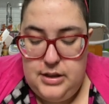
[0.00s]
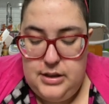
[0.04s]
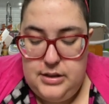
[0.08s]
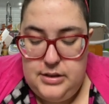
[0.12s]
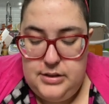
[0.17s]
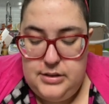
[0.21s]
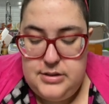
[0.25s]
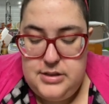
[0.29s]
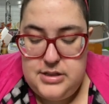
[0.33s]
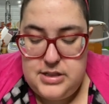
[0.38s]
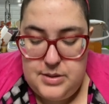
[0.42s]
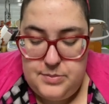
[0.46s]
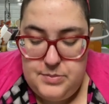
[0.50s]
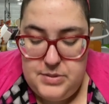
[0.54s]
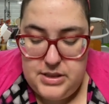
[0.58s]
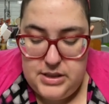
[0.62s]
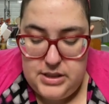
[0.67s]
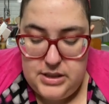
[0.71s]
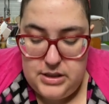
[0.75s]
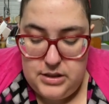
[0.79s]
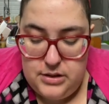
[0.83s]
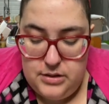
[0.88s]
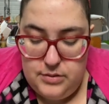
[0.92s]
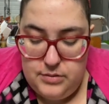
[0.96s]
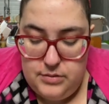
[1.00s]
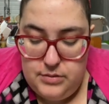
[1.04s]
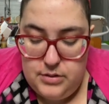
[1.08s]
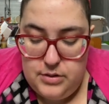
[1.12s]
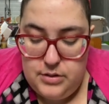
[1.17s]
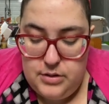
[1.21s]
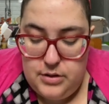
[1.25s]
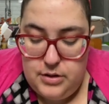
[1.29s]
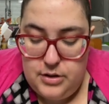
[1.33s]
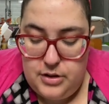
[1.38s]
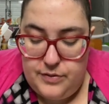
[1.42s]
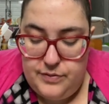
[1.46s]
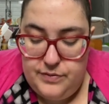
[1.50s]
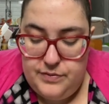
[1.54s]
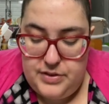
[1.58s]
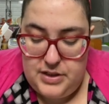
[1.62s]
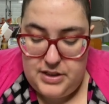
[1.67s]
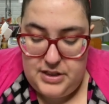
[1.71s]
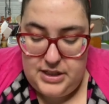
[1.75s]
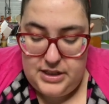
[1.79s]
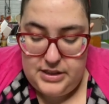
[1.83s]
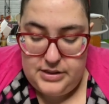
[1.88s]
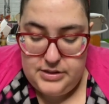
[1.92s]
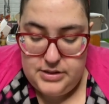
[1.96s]
intimacy,
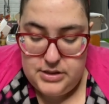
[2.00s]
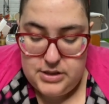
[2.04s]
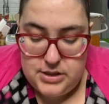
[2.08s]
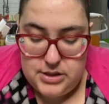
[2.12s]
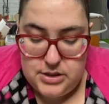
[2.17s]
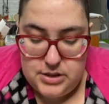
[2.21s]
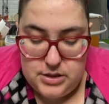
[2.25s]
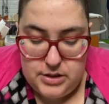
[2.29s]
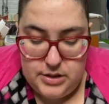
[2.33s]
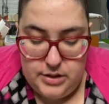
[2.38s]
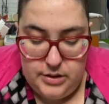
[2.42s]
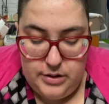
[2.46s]
confidence.